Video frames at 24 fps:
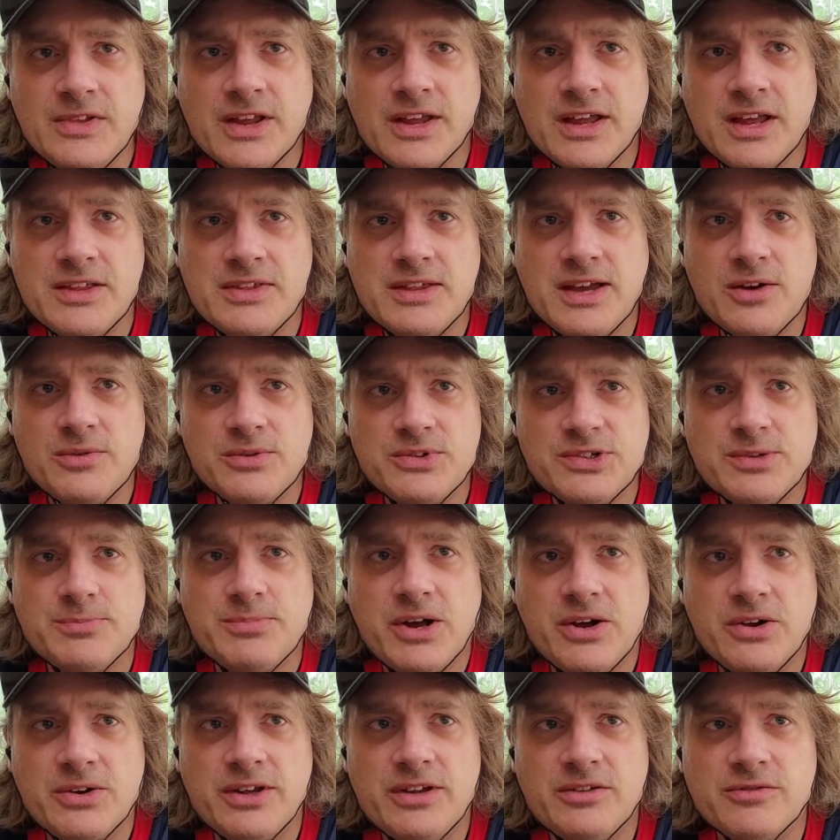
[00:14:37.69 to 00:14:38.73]
And that was
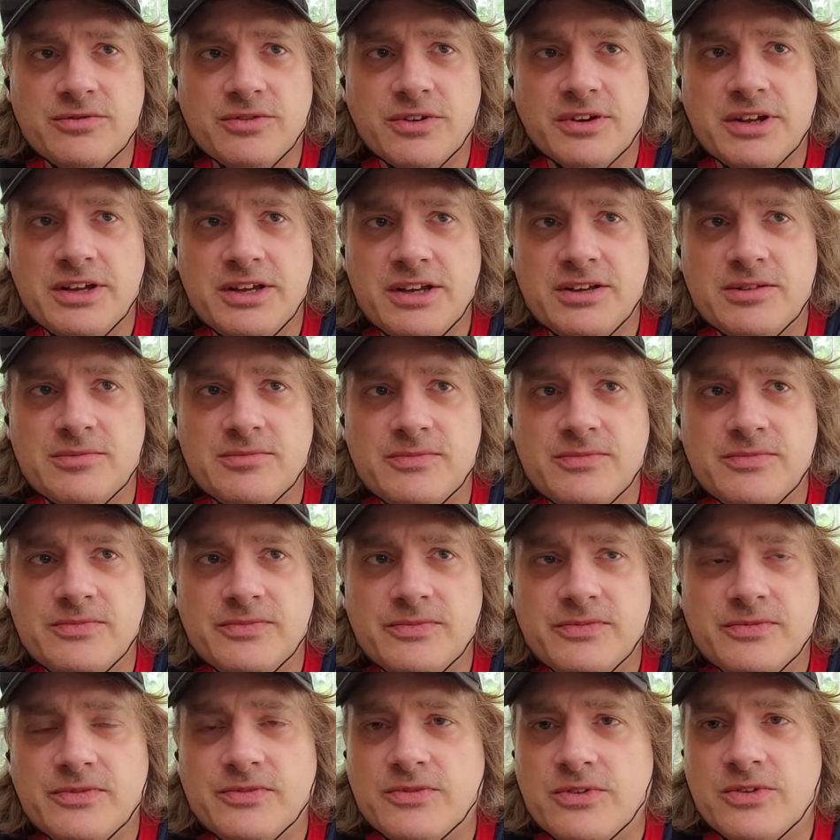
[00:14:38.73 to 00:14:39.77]
about it for him
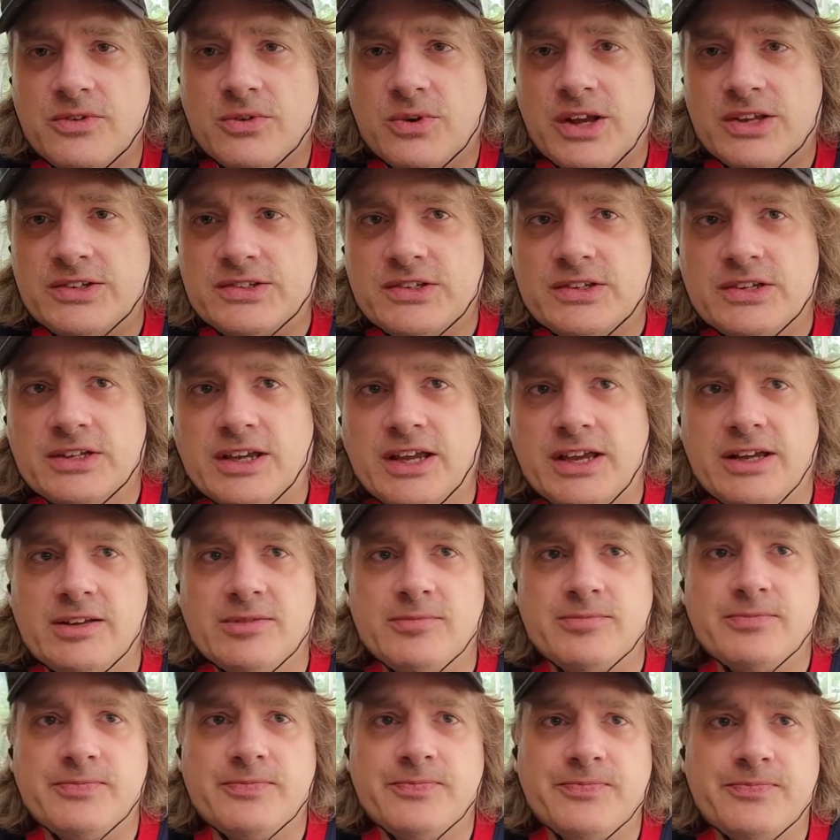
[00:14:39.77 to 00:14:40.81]
for the rest of the game.